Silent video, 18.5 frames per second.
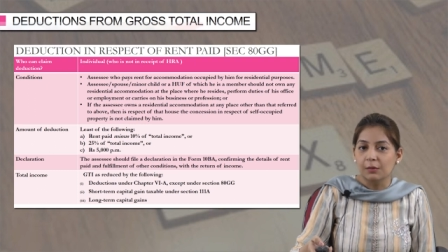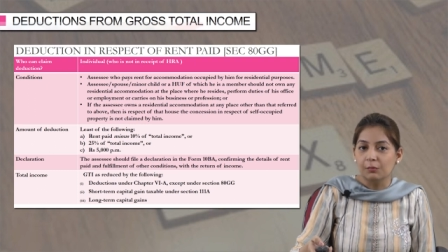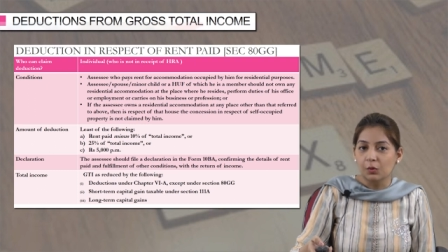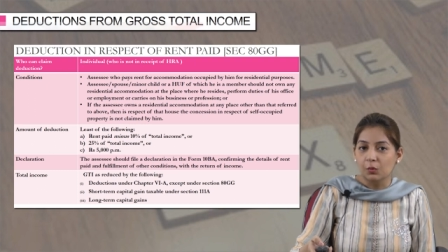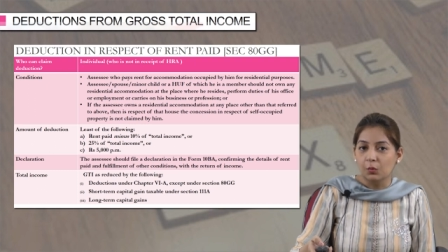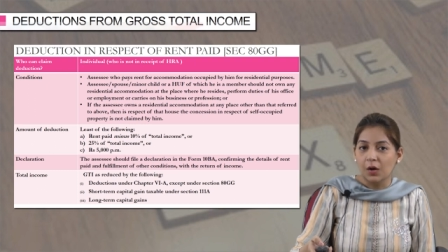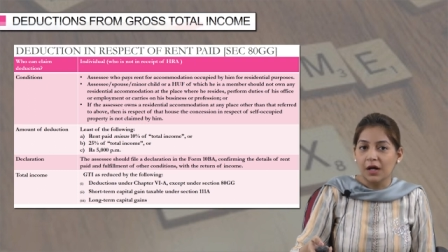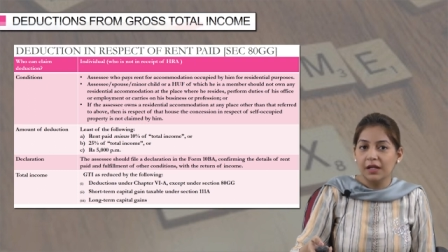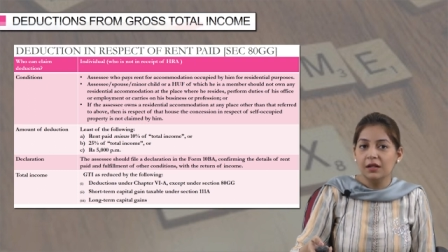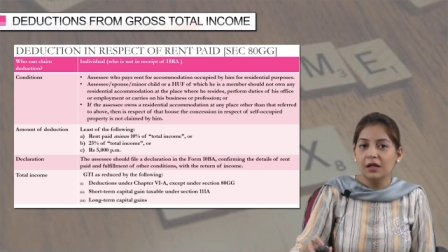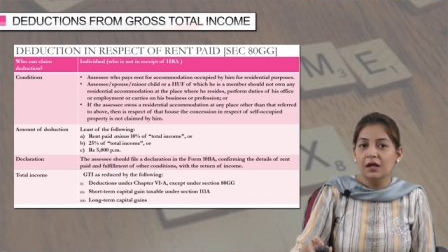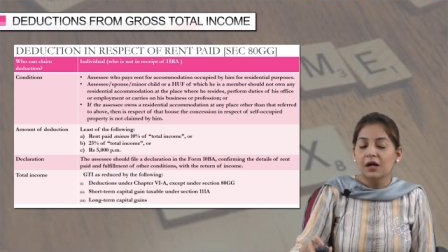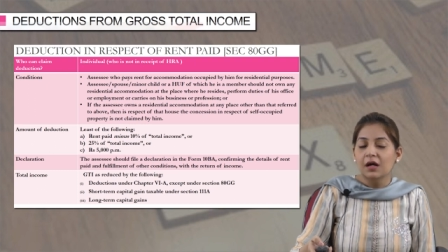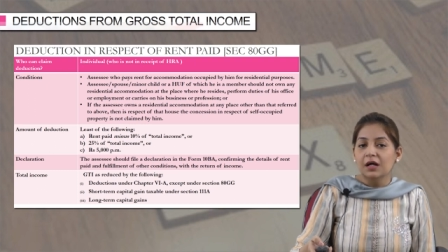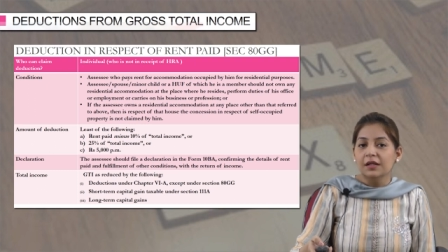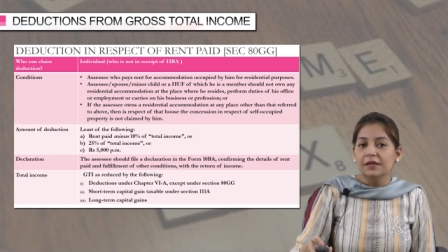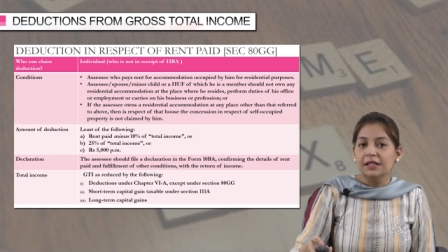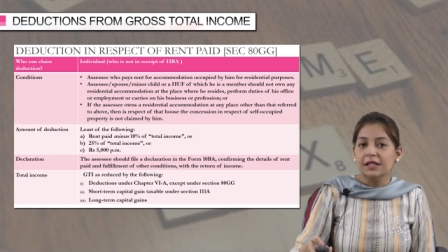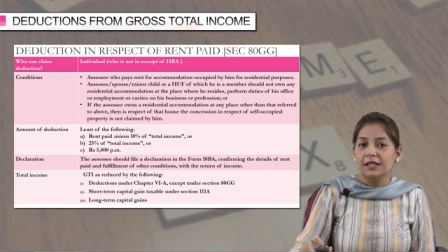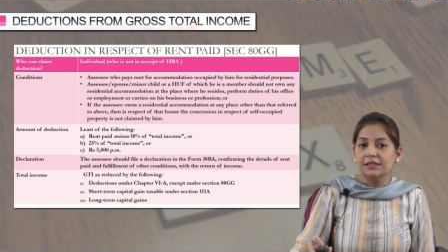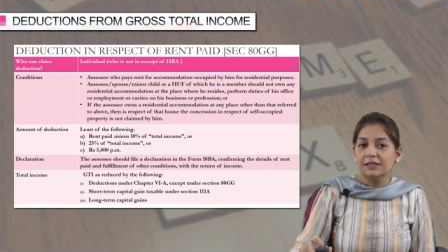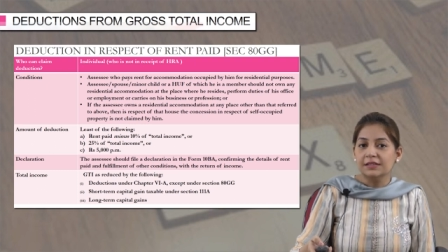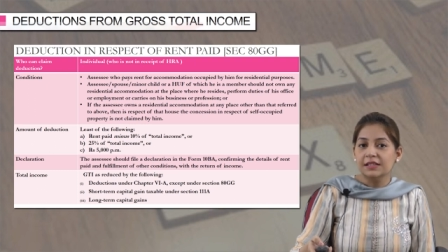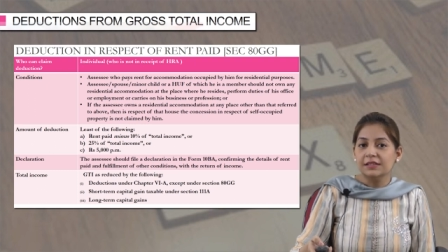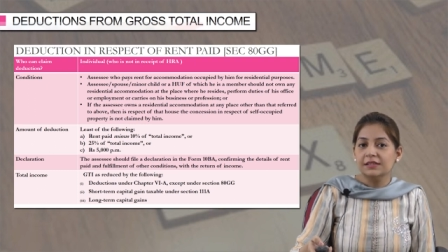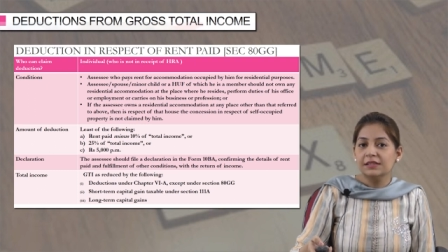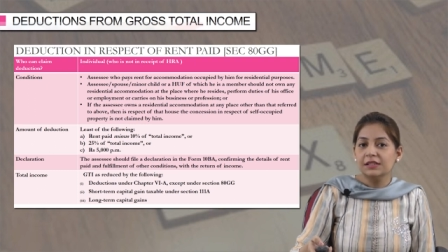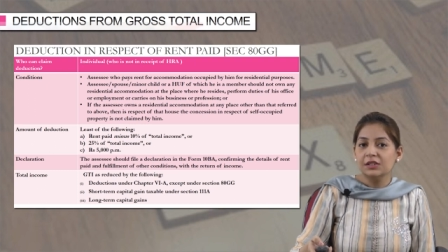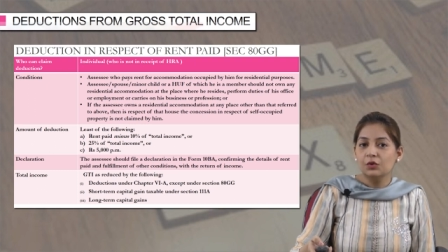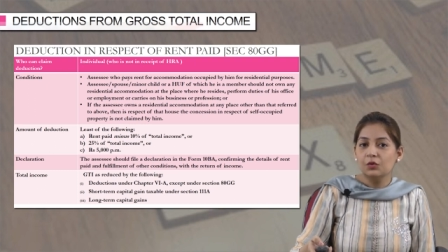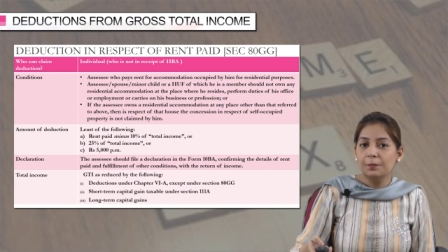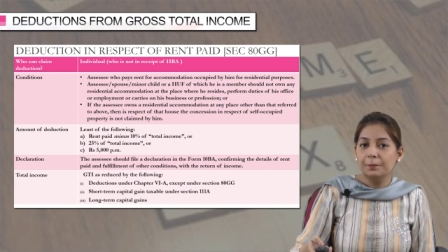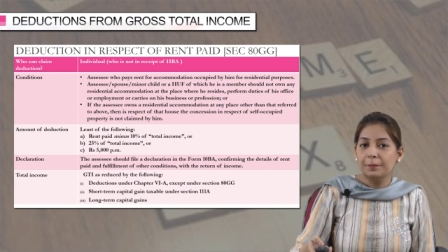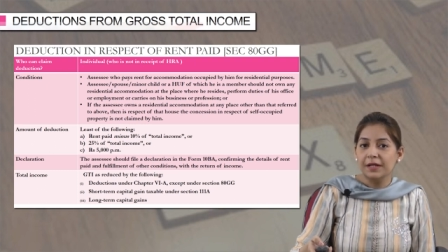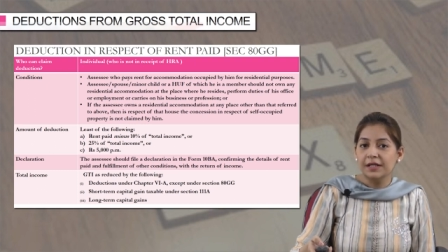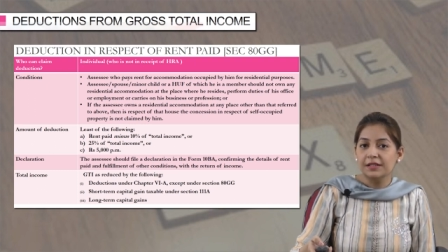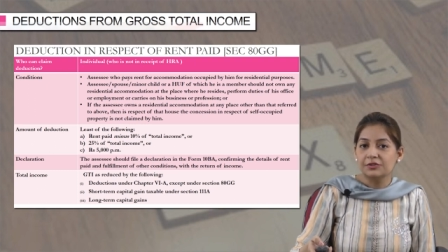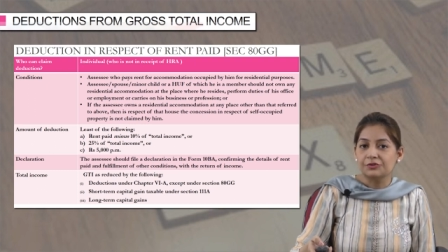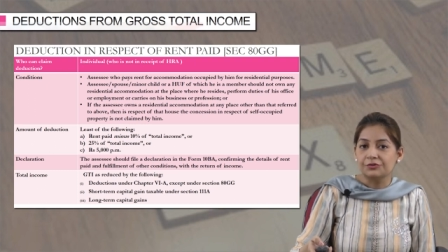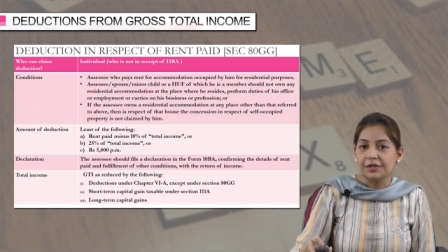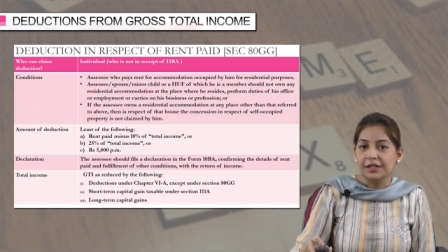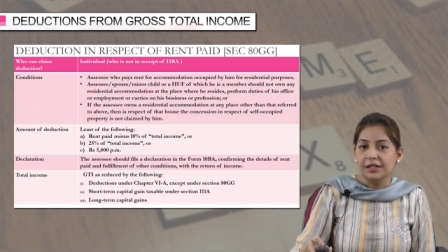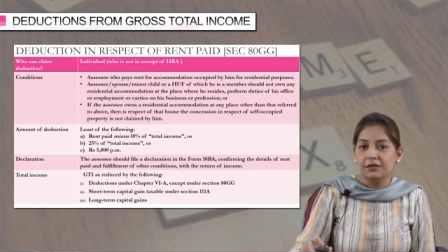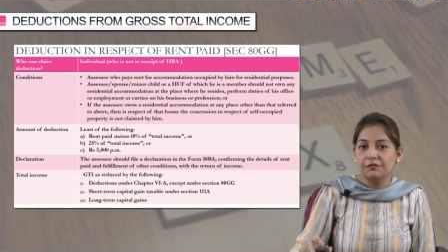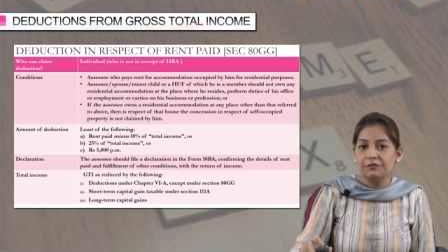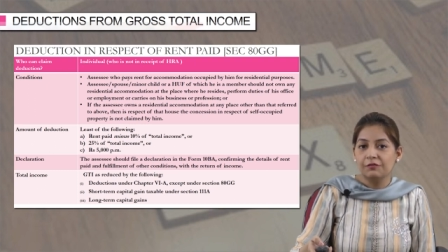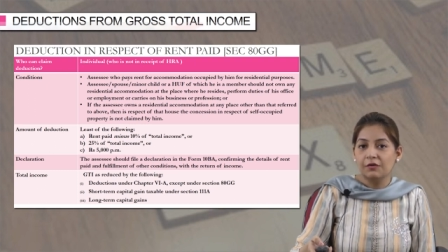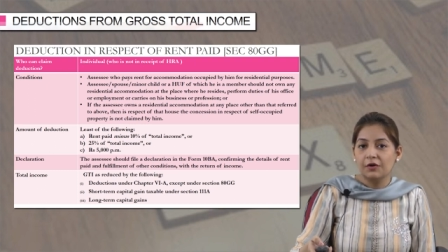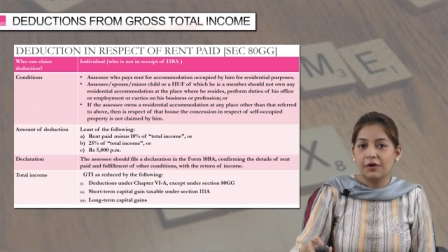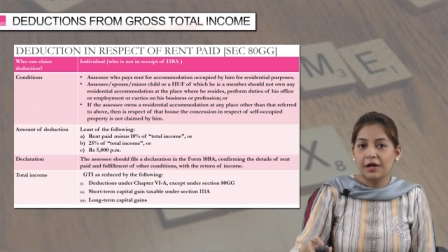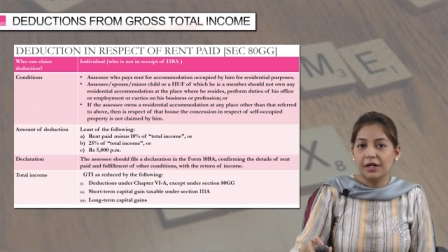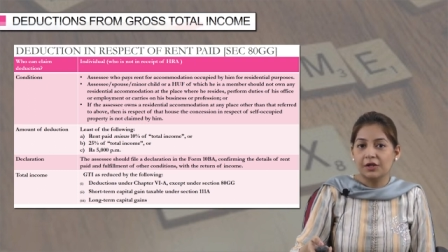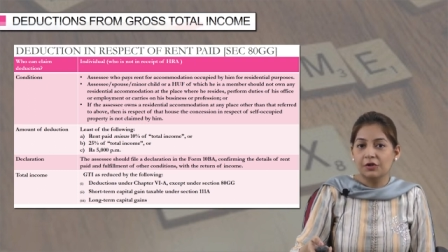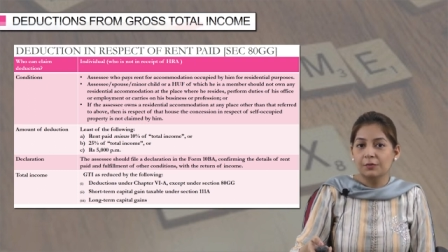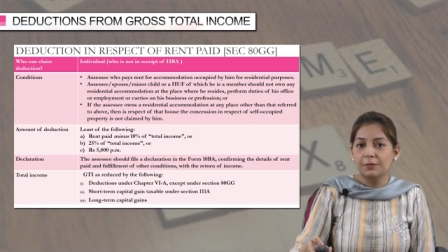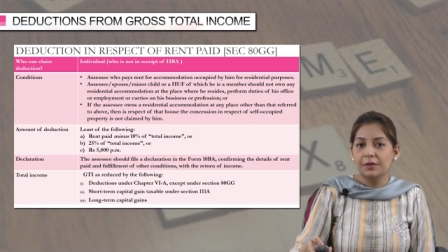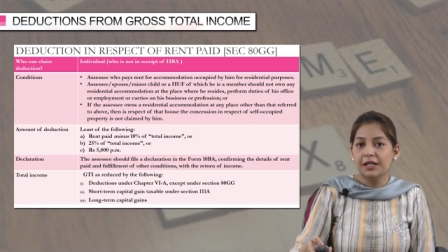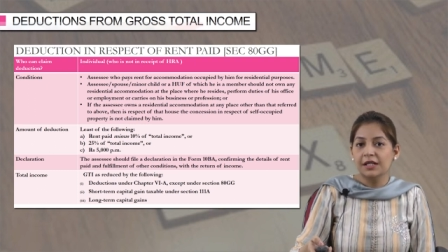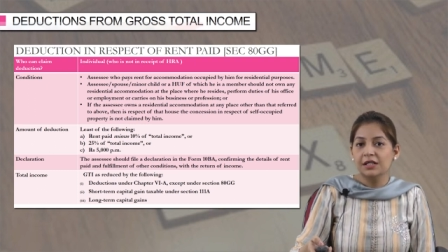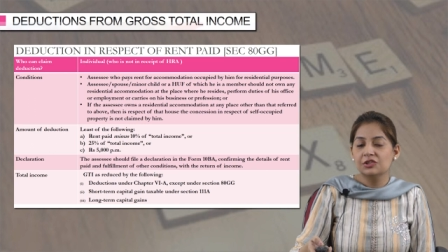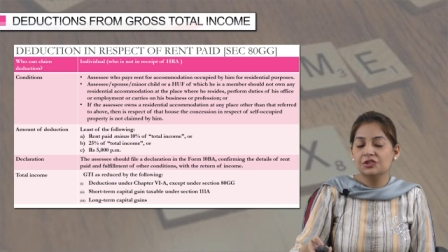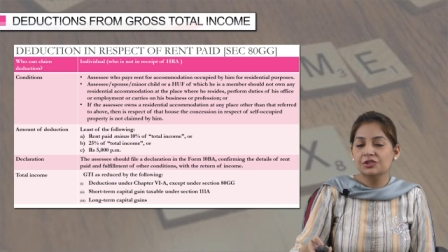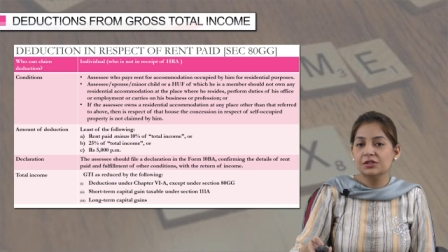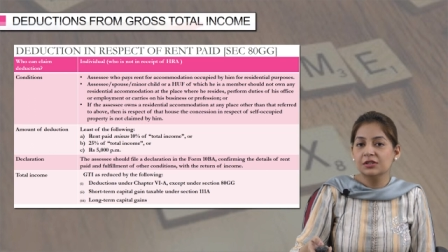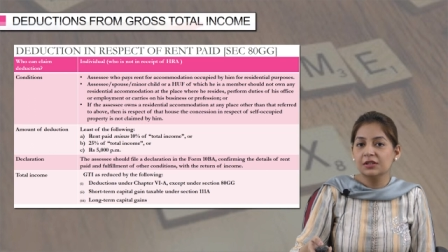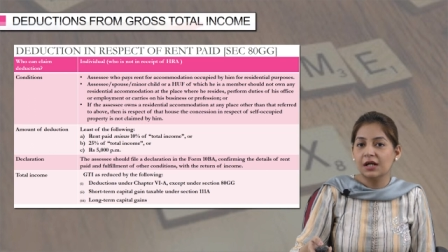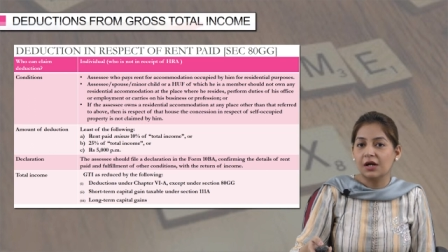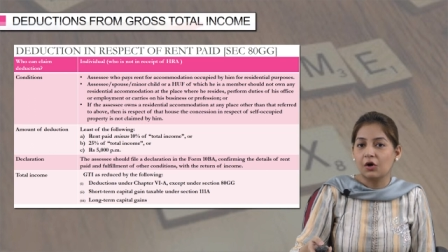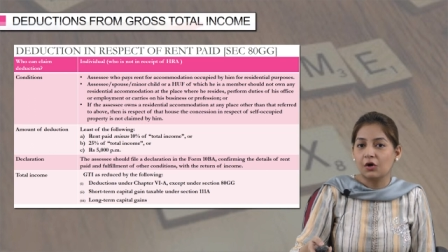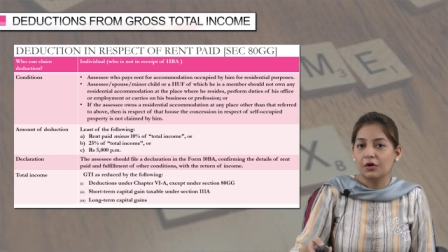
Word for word: Number one, the assessee who pays rent for accommodation